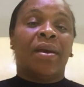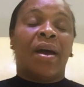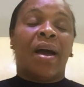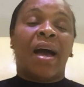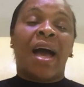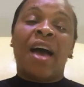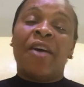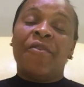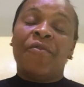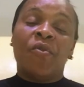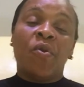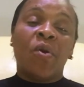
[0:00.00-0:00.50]

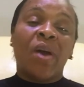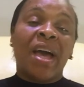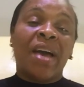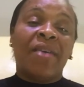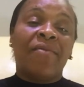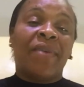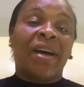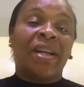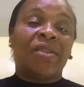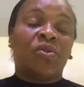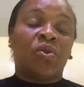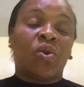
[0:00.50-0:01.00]
Have you
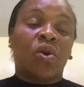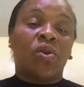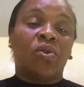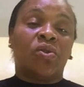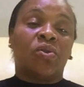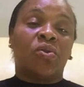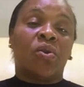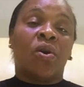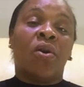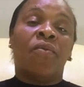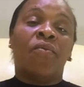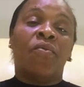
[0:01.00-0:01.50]
ever
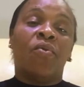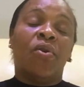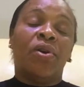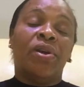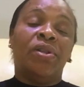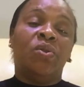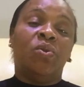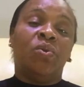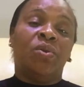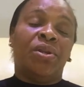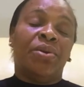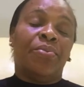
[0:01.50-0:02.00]
thought of
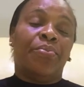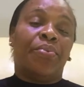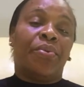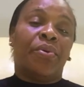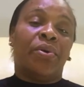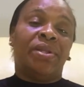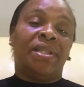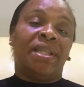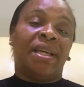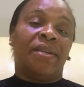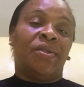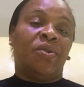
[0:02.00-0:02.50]
going to the
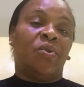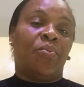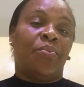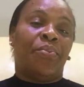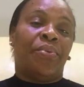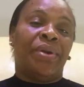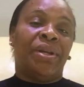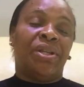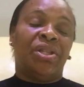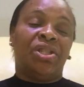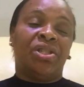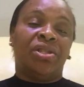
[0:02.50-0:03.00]
brother to
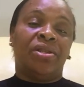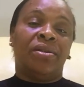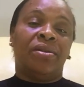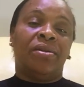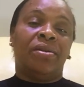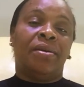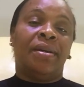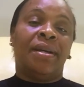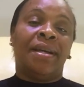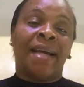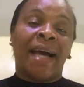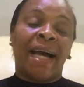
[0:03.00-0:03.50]
preach?
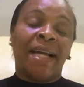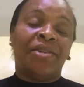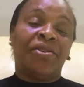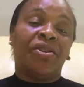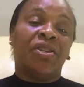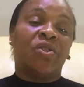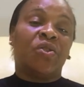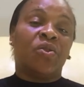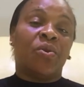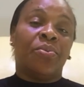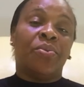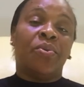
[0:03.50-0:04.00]

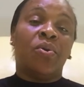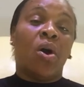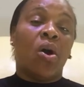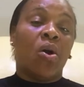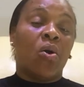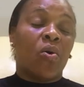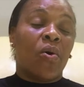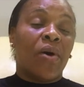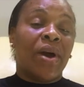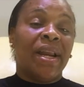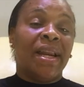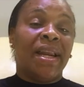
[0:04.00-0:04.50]
Gathering some,
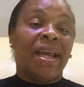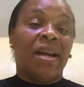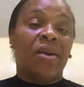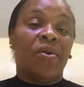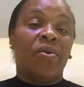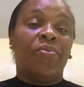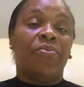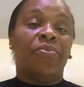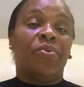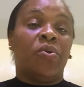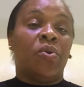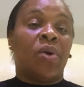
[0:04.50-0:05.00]
not going
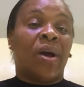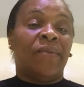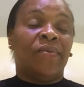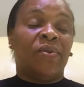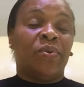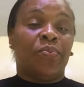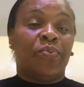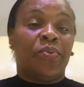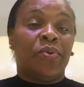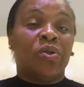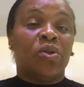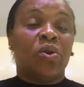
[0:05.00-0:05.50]
alone. You have
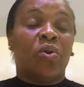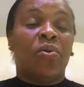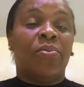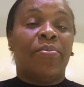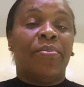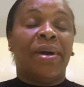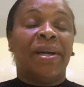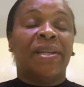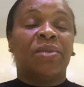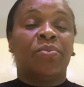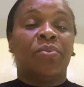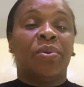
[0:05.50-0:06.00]
to put your own
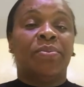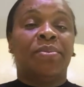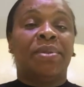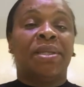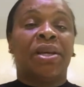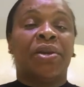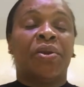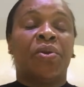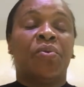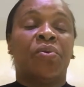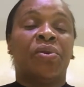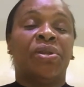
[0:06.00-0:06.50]
maximum
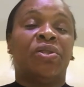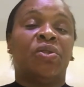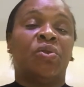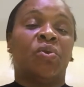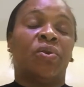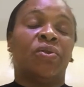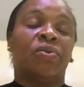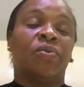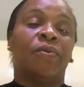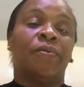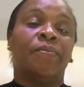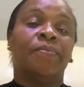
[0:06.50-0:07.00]
security
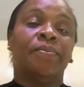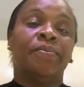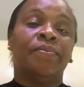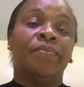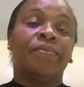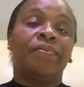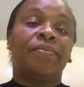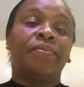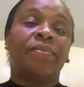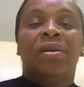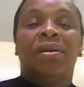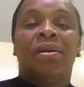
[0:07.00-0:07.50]
also.
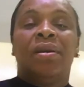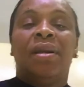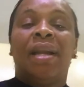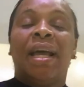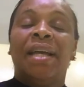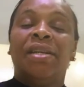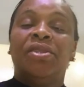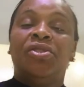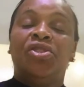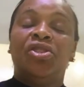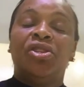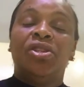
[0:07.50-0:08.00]

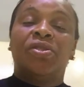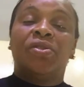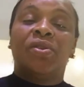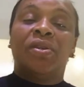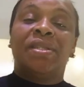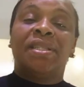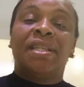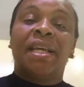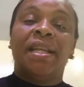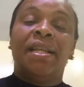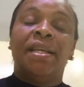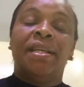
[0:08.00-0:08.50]
Like
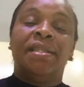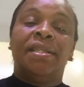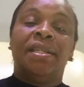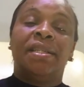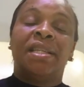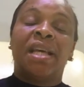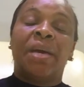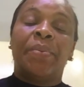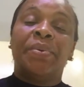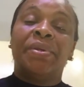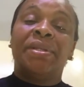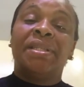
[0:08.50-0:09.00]
Jesus said, his
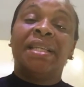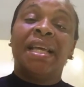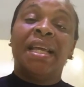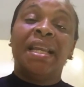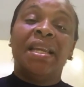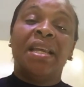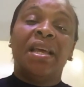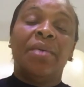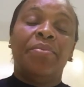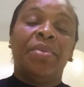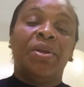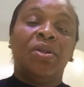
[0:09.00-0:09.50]
disciples, send
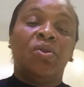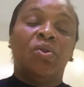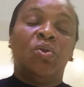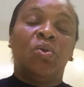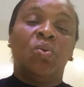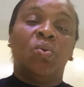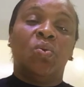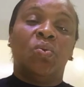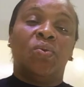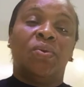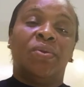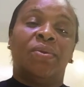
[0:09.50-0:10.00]
them in
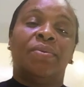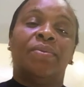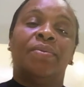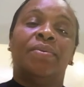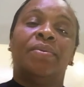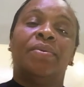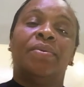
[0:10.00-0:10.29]
twos,